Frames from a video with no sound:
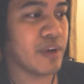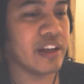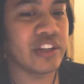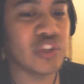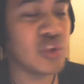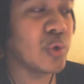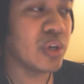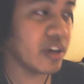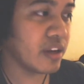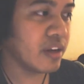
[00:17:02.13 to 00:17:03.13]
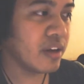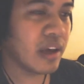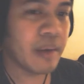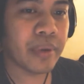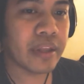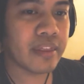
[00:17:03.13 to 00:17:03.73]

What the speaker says: right? It's too good. But